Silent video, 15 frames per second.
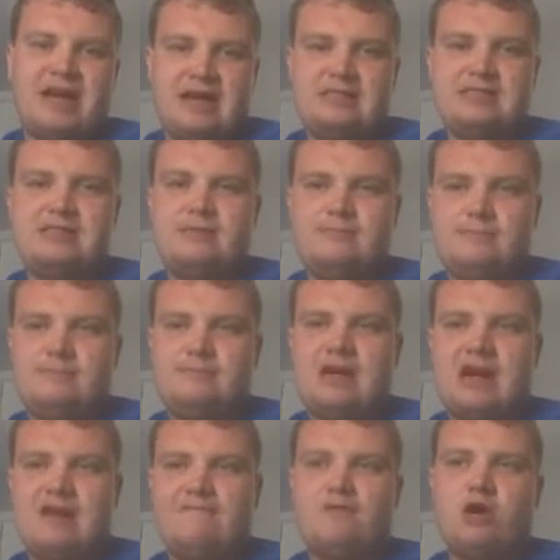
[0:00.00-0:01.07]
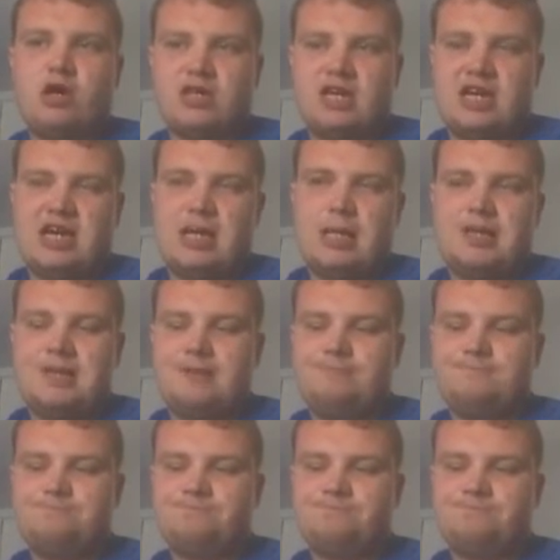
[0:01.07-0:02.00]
and have Mark Allen